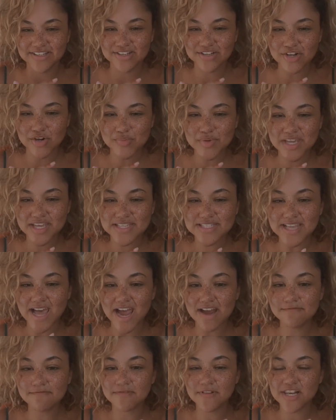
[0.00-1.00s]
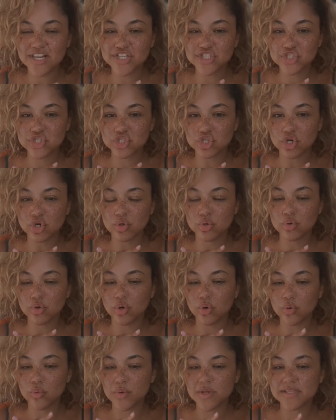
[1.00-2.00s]
You know, because I really
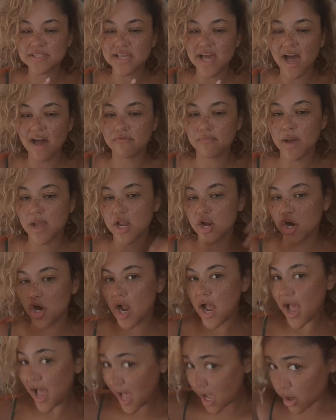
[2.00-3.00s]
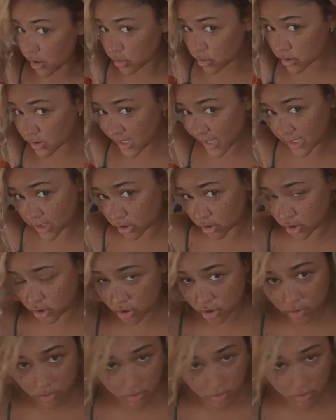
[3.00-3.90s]
don't always have my hair out, like, you